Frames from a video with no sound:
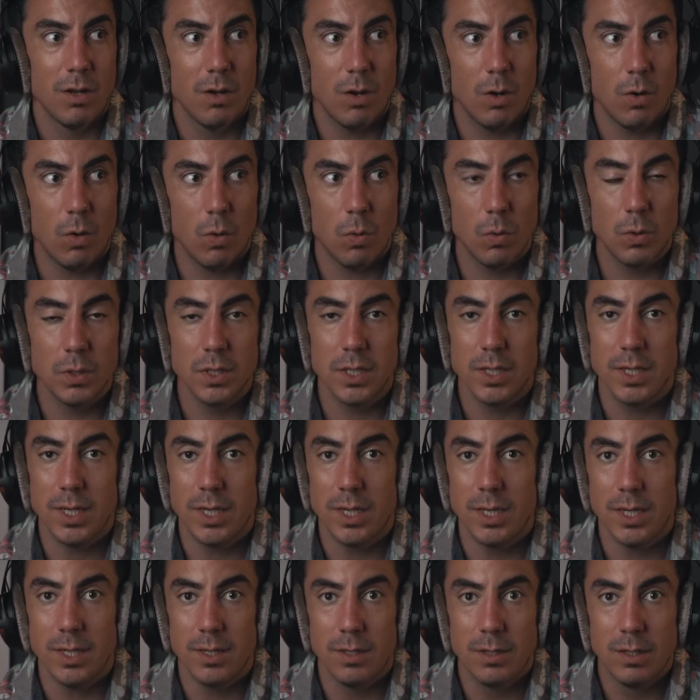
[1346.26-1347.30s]

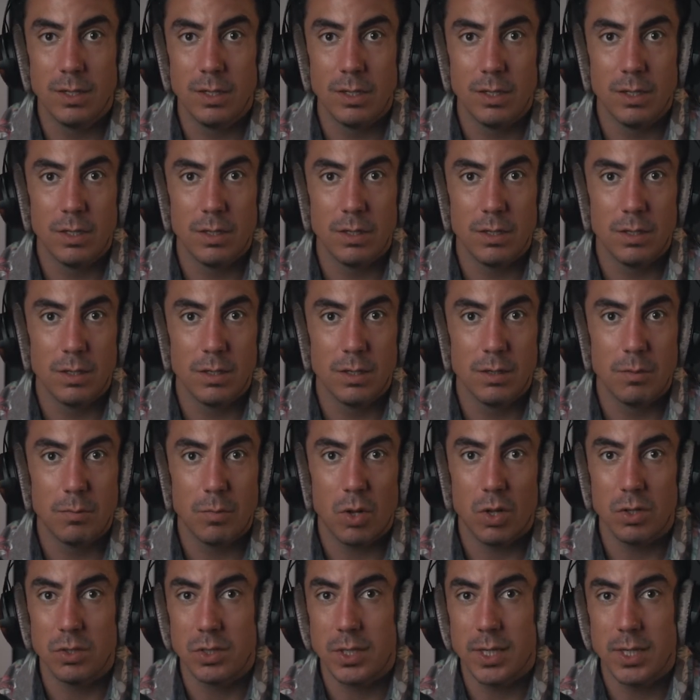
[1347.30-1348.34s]
only
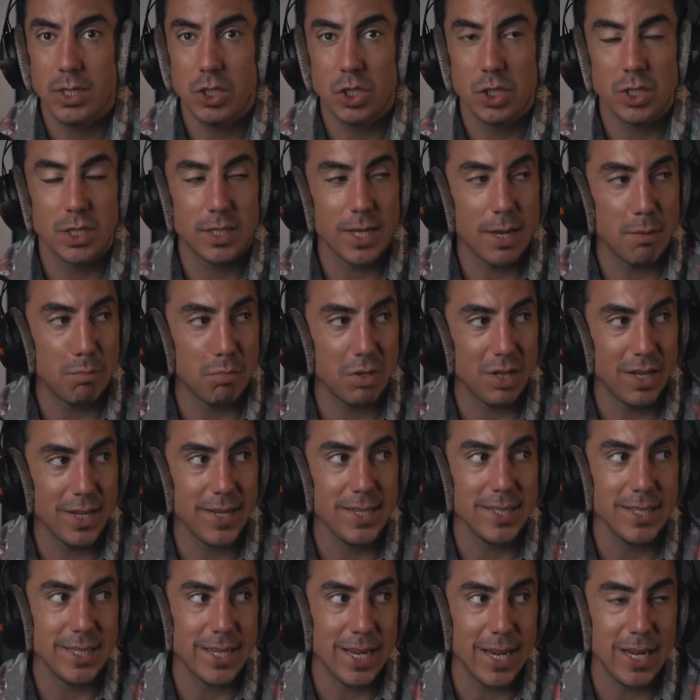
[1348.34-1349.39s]
politicians that play
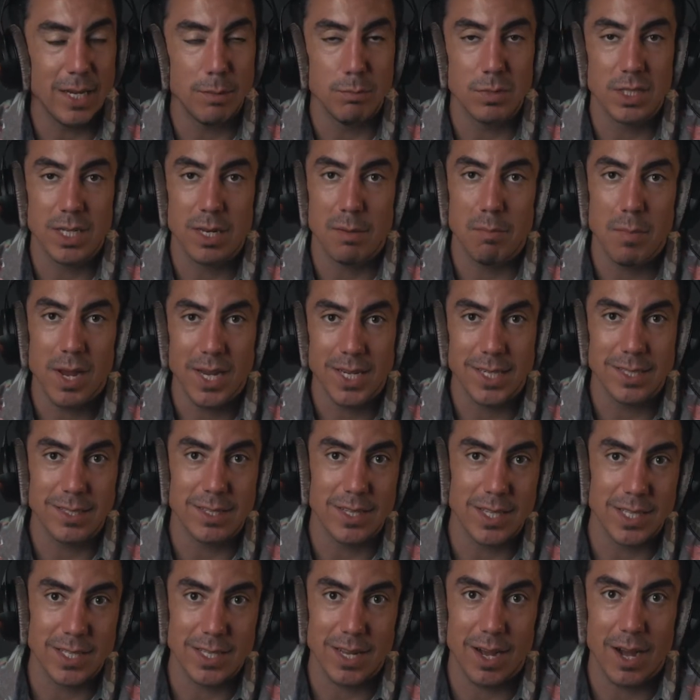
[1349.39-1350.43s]
the games can make it to
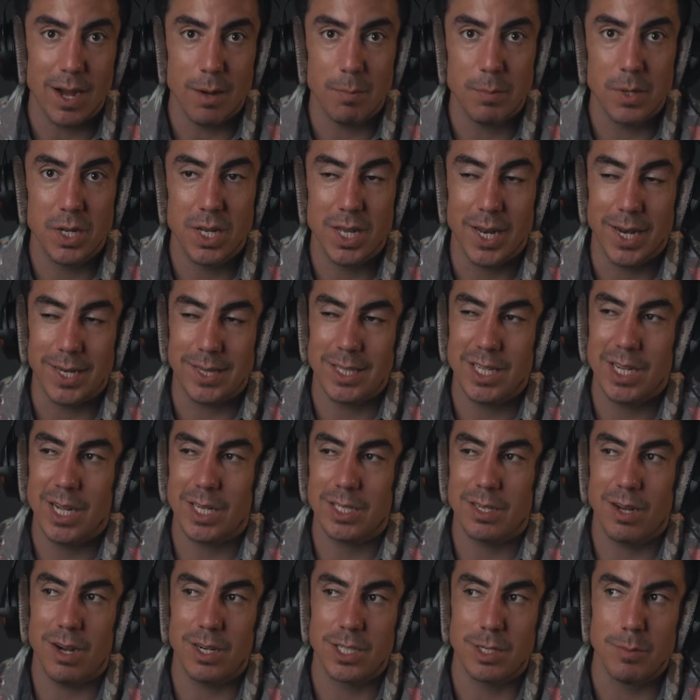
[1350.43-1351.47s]
the top. And I think I
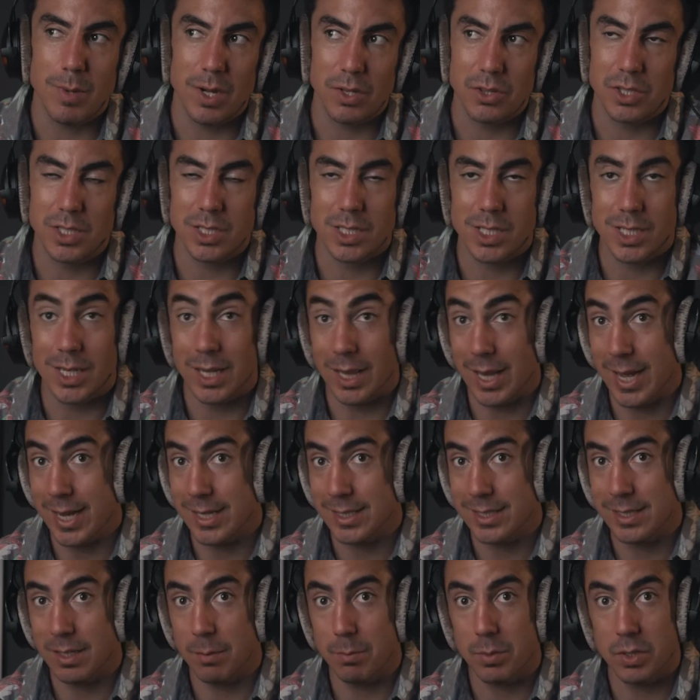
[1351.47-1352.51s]
talked about this in the
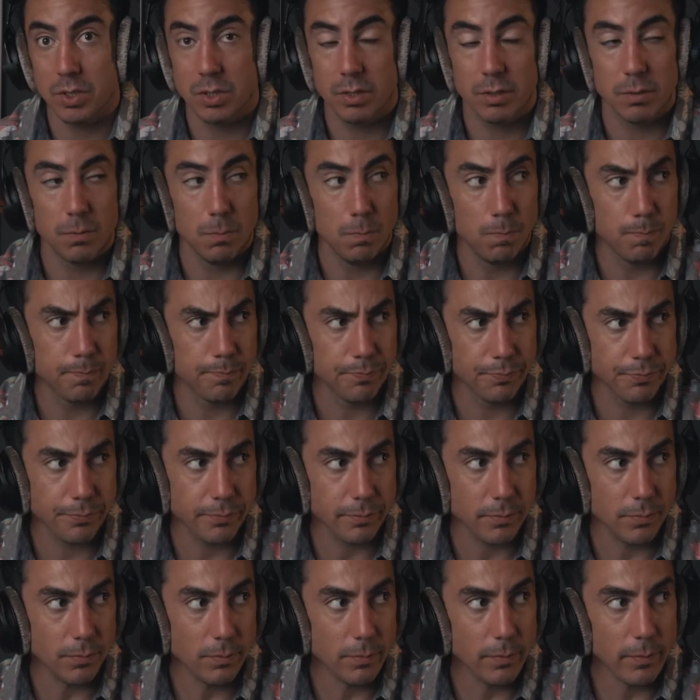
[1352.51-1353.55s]
last episode,
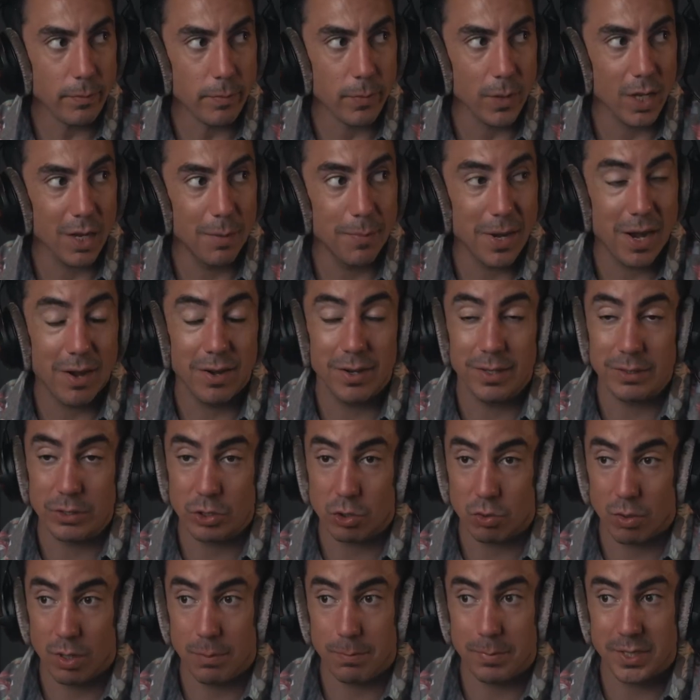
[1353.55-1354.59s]
about how
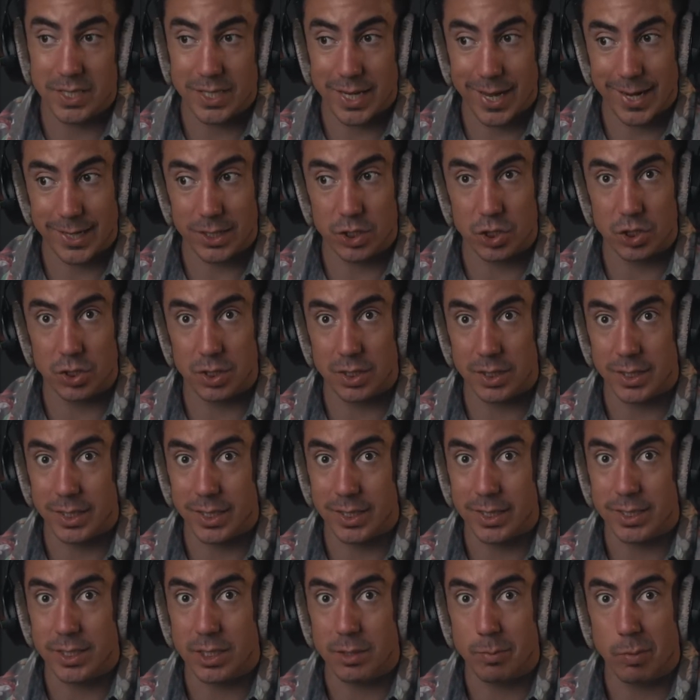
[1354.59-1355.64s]
Trump is actually an
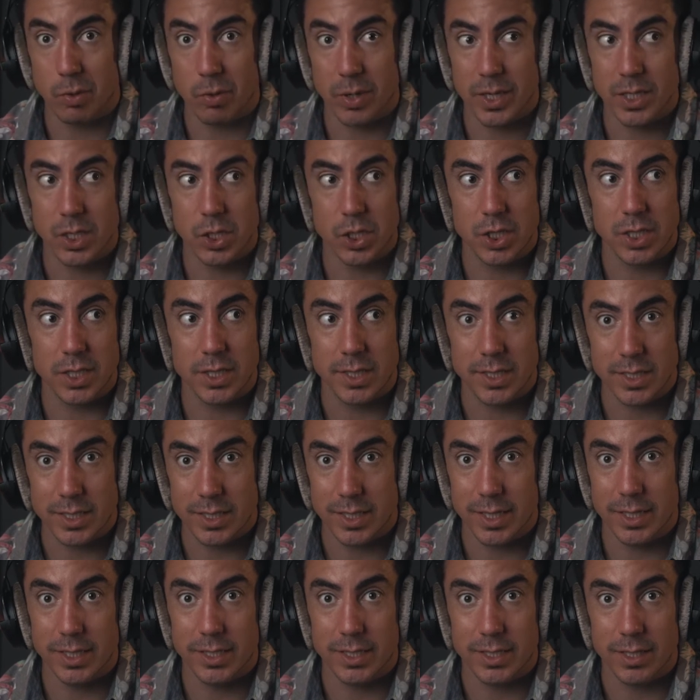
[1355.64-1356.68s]
inspiration in the
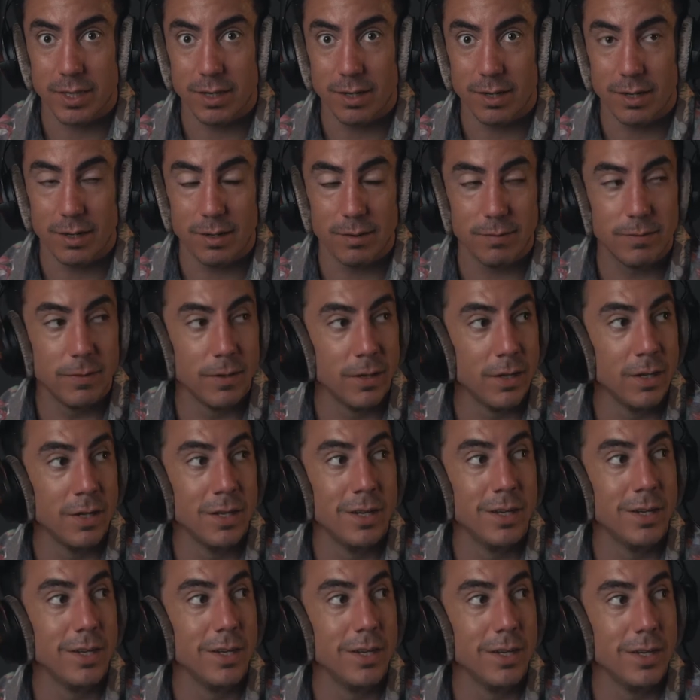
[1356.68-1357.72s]
sense of
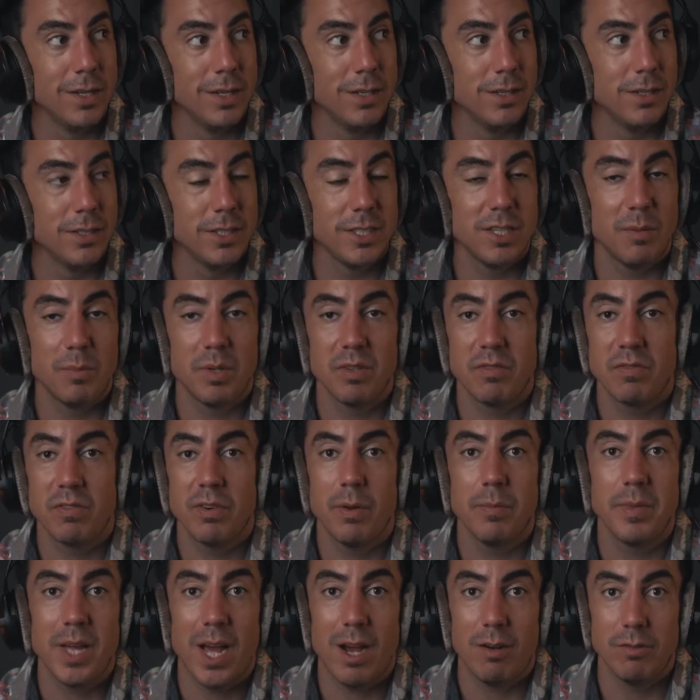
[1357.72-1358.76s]
someone from
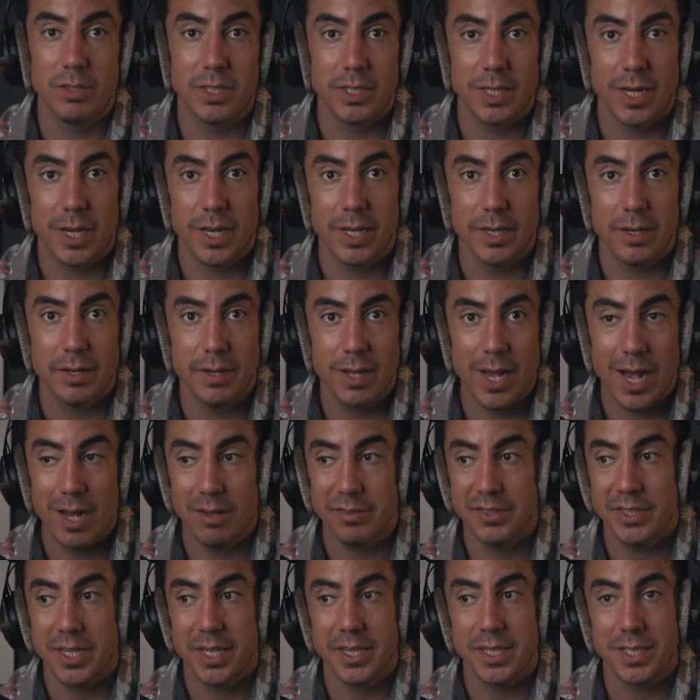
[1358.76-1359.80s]
the outside
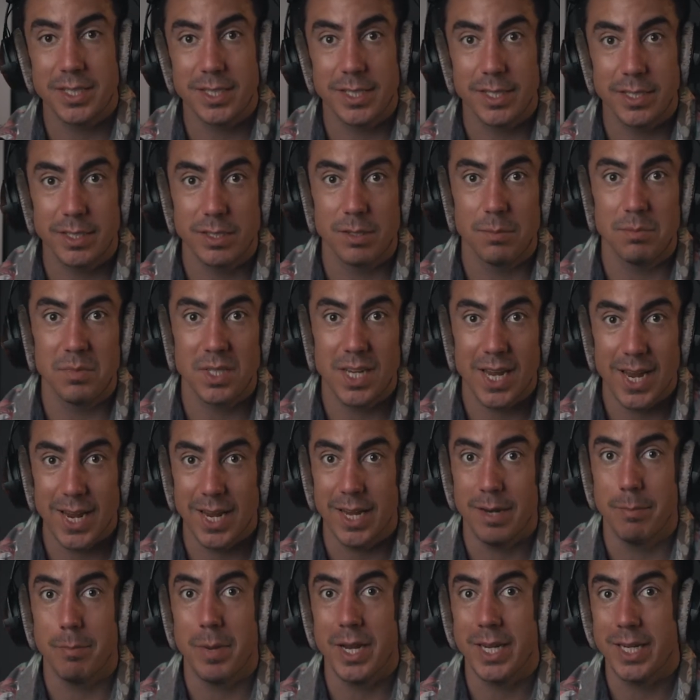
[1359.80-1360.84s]
the system
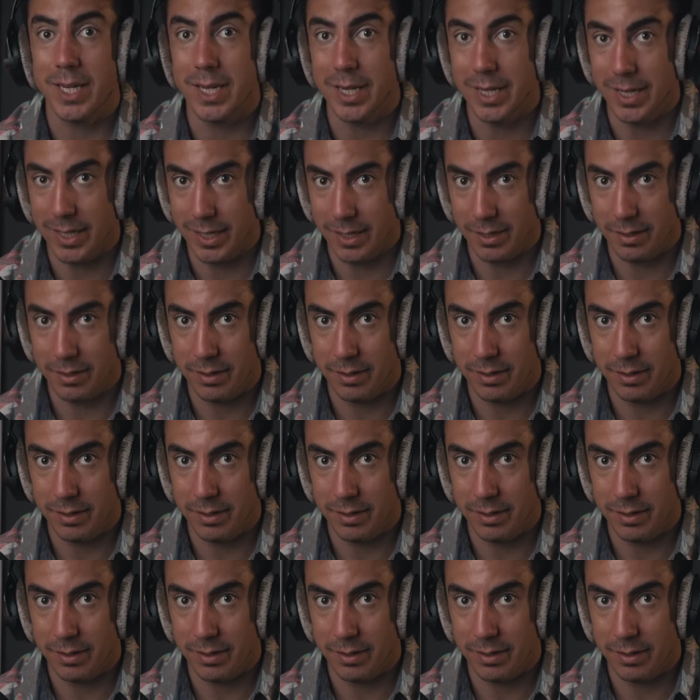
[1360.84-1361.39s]
can make it in.